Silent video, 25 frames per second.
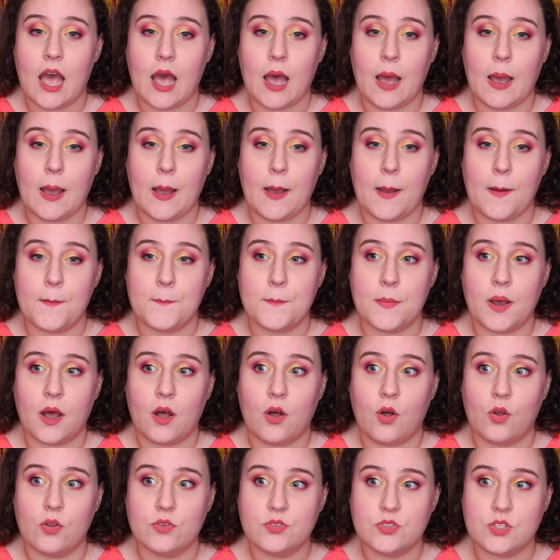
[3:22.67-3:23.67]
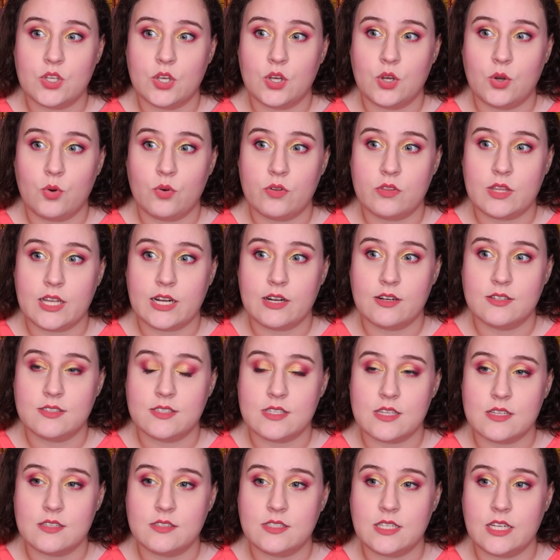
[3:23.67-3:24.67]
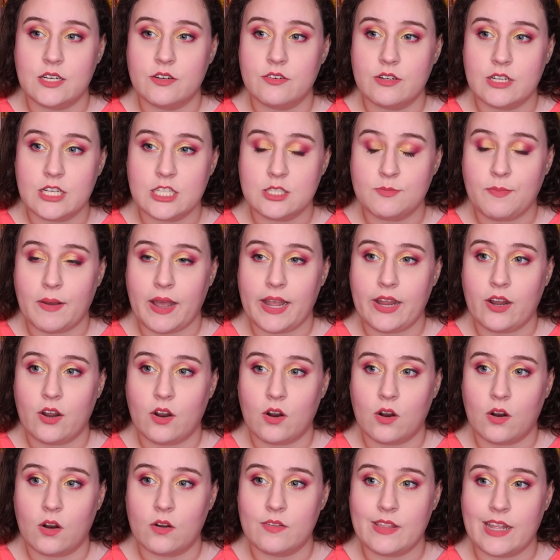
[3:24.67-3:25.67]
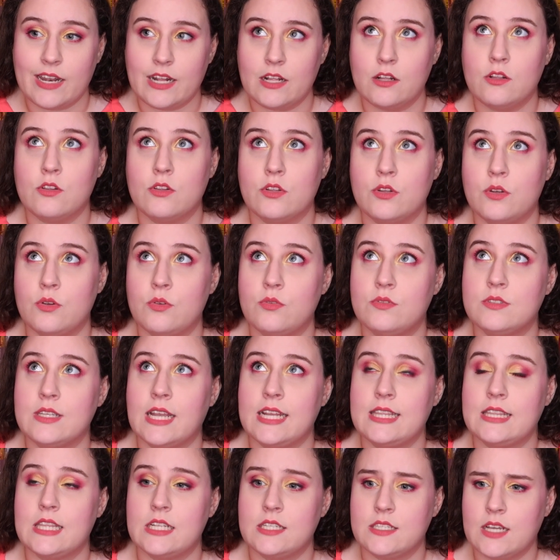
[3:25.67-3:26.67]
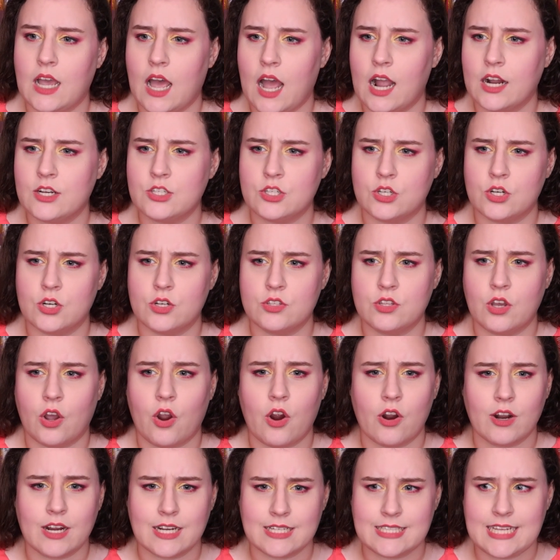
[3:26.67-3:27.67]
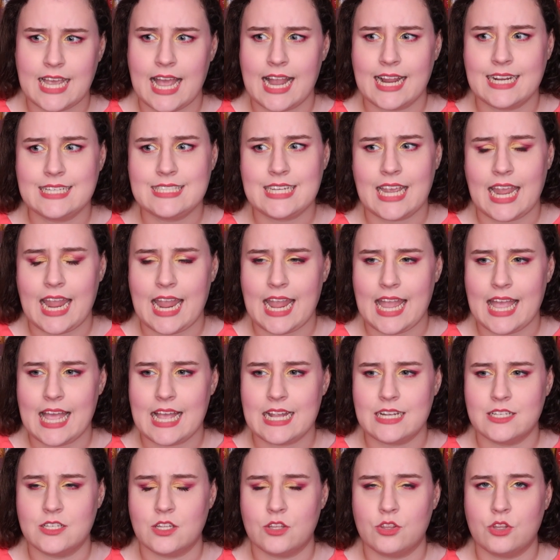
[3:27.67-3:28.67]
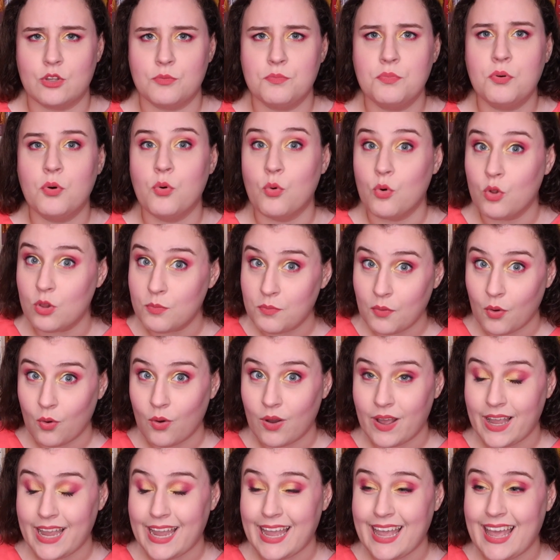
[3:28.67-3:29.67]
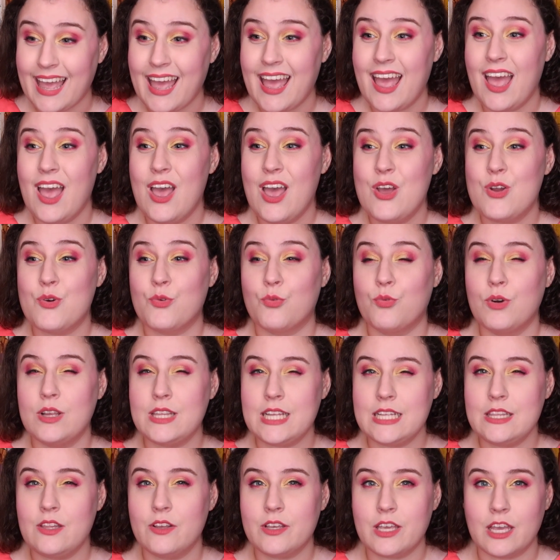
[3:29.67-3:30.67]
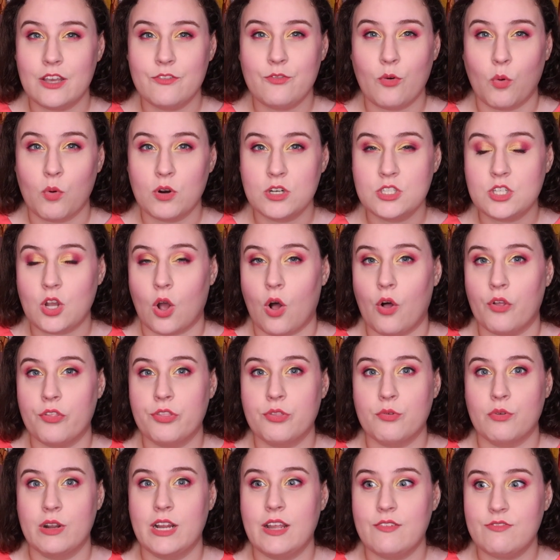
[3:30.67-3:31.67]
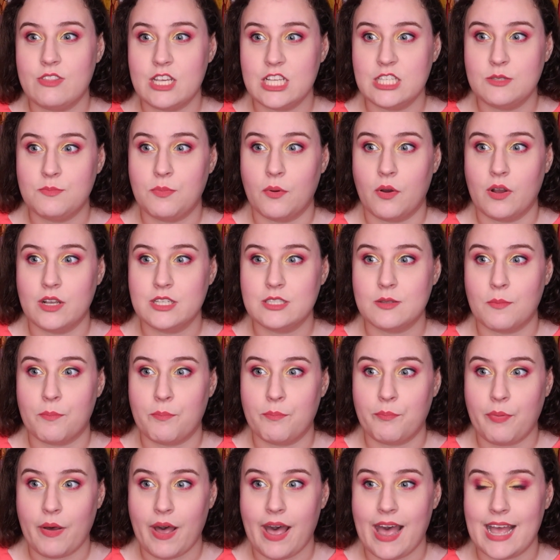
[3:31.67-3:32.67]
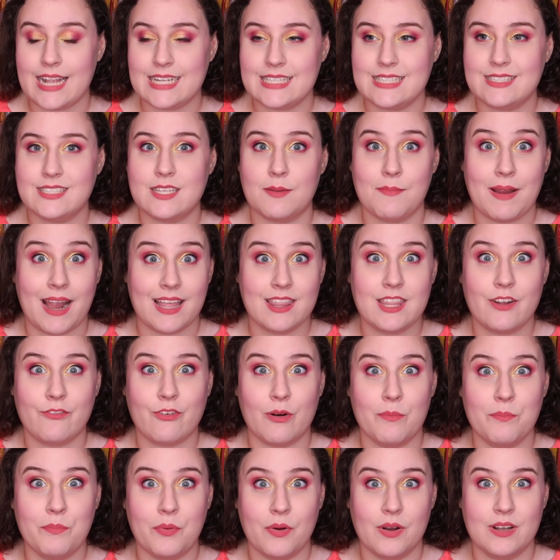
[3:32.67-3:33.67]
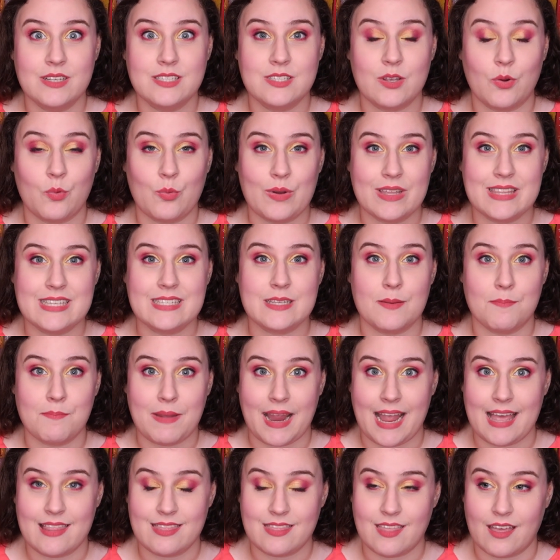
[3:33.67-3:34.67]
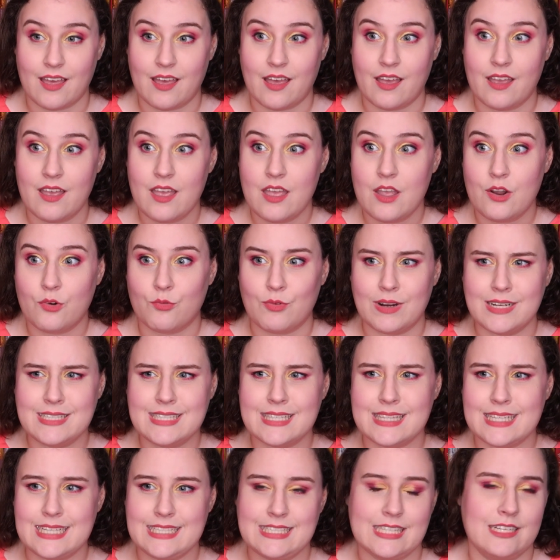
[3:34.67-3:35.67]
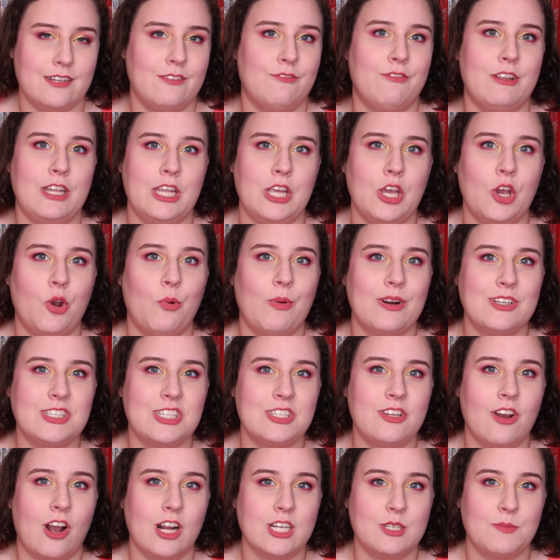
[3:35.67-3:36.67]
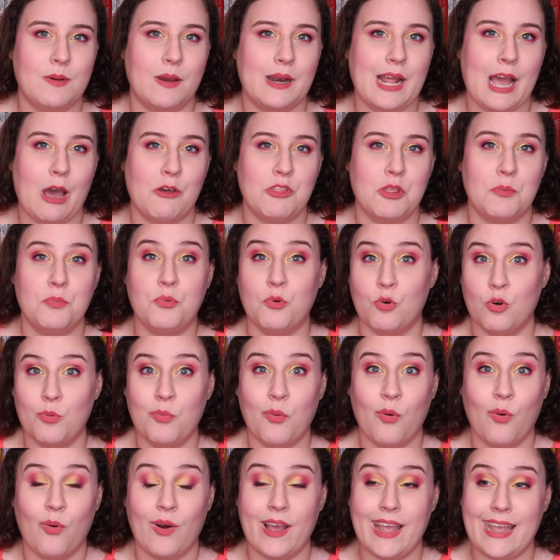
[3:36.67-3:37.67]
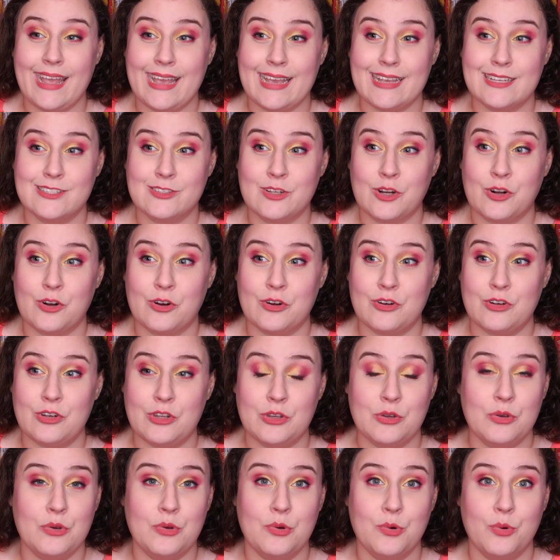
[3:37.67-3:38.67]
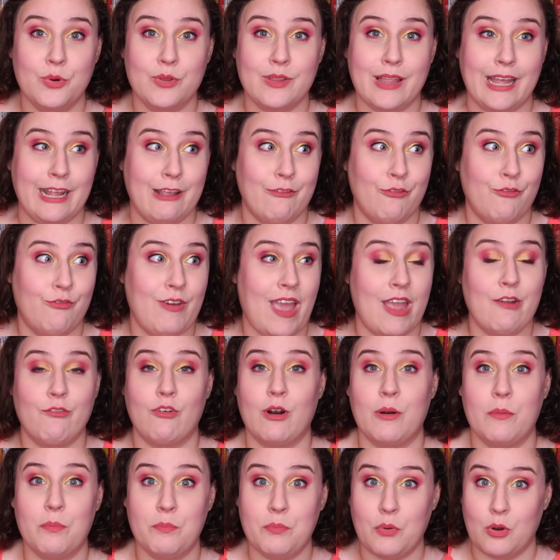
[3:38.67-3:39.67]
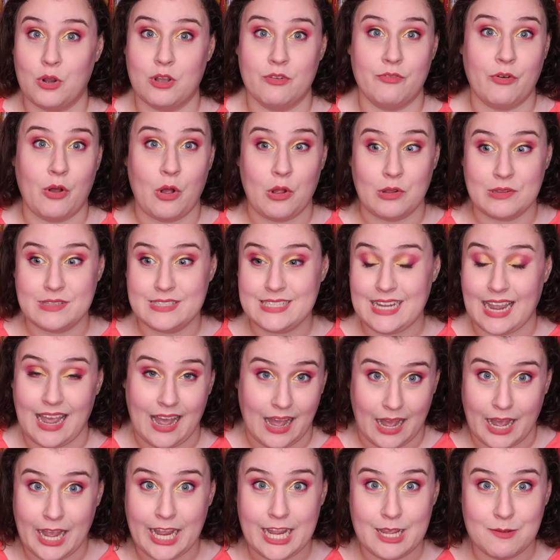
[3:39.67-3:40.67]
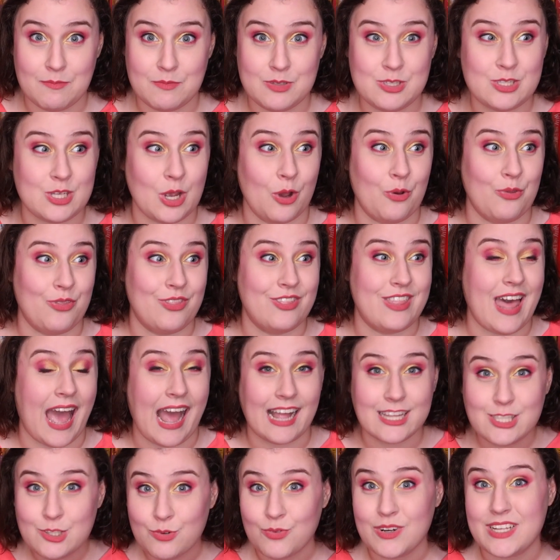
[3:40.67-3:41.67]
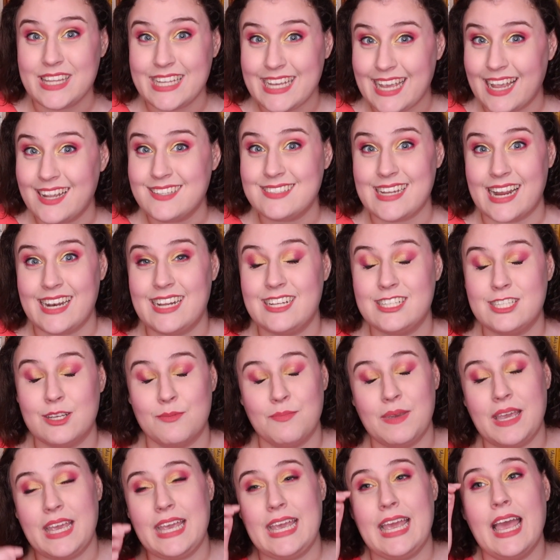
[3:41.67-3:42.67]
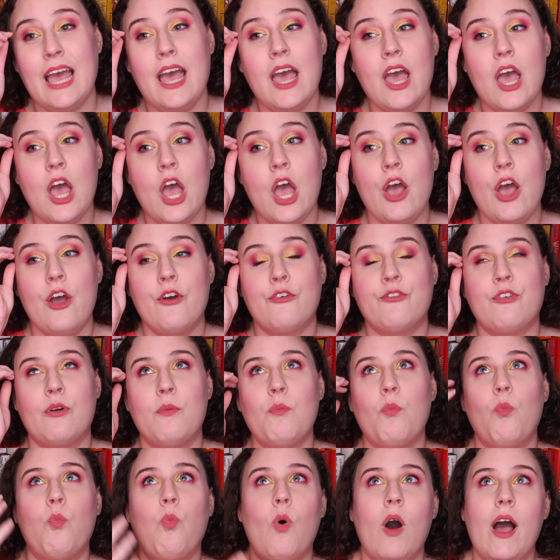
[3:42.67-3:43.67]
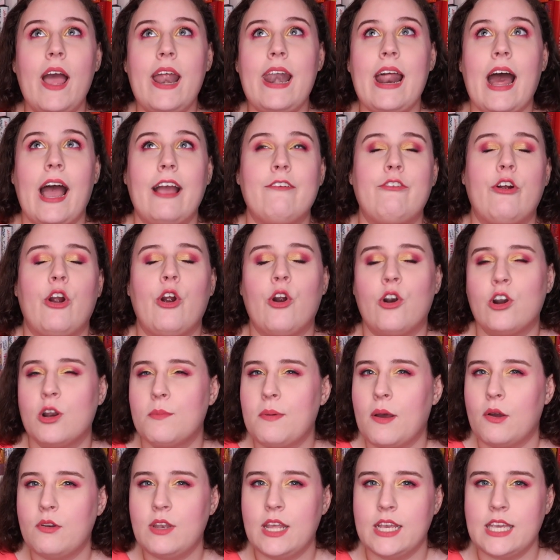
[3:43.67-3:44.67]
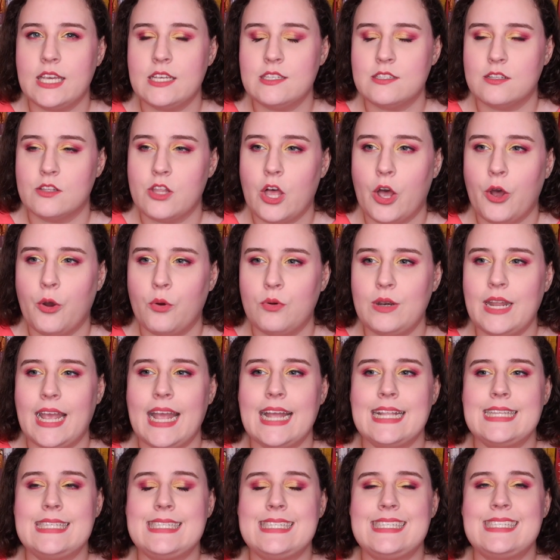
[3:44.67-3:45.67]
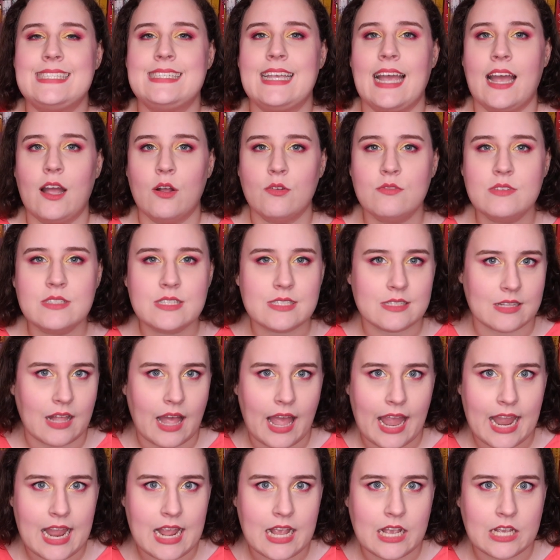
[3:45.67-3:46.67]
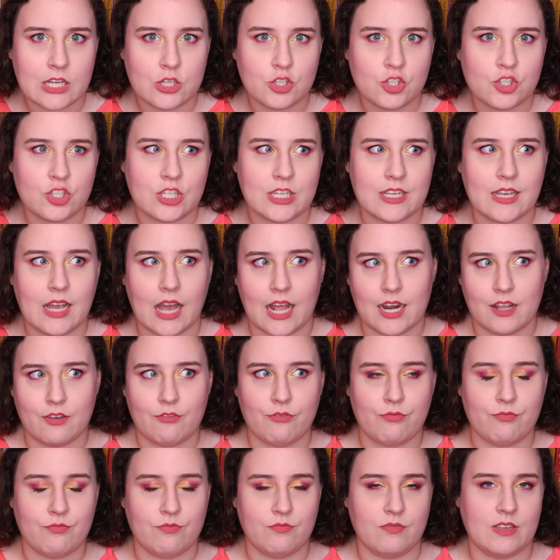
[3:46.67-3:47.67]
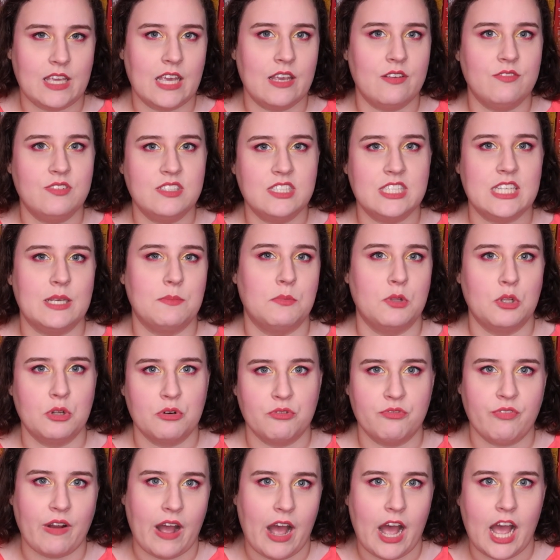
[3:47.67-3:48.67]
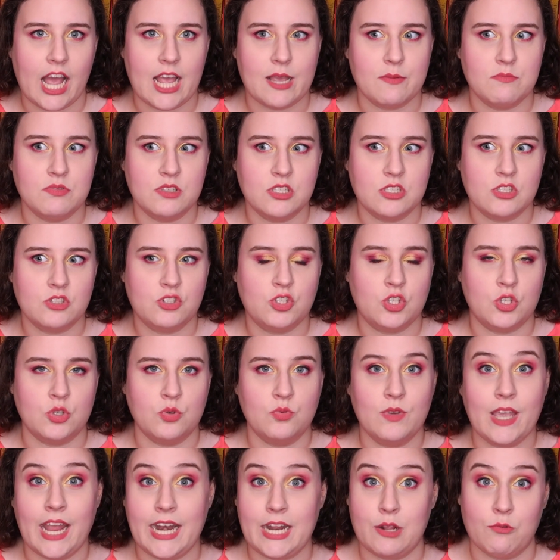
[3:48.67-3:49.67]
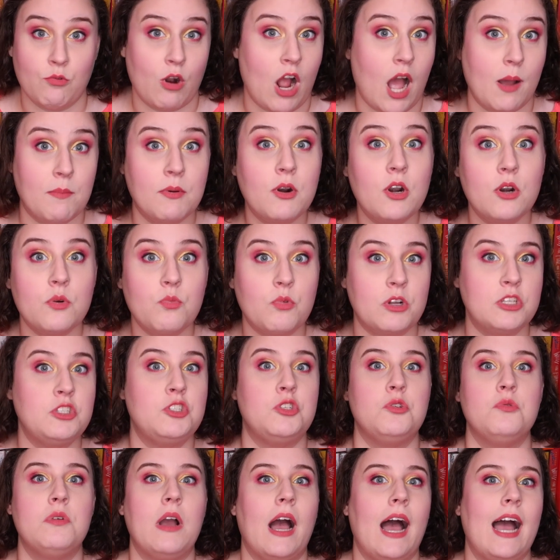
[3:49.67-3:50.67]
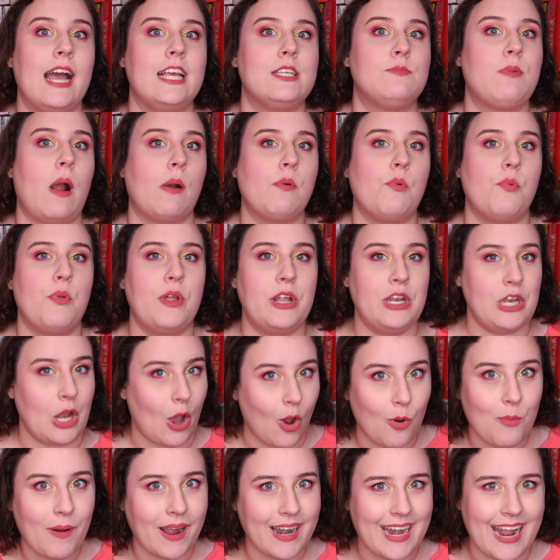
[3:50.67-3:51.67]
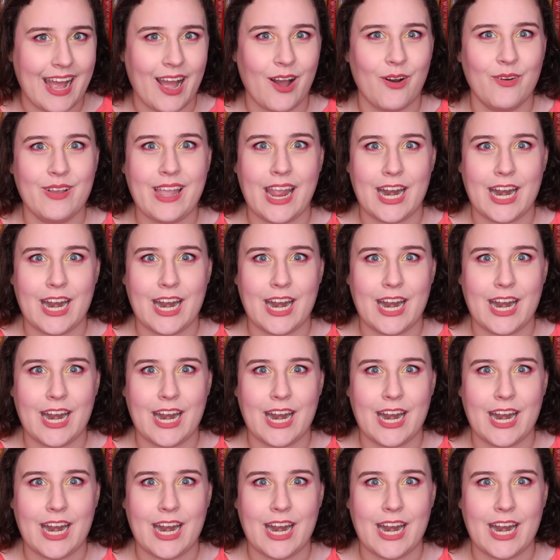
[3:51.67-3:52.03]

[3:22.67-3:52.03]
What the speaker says: Also, there's the series by her that includes the doctor, the architect, and the pool boy. Really looking forward to all three of these books, but Samantha from Books with Samantha recently did a video where she talked about how The Pool Boy is her new favorite book of all time, so that's really exciting to me. From what I've heard about Nikki Sloan, it sounds like she kind of gives similar vibes to Katie Robert, which you guys probably know by now.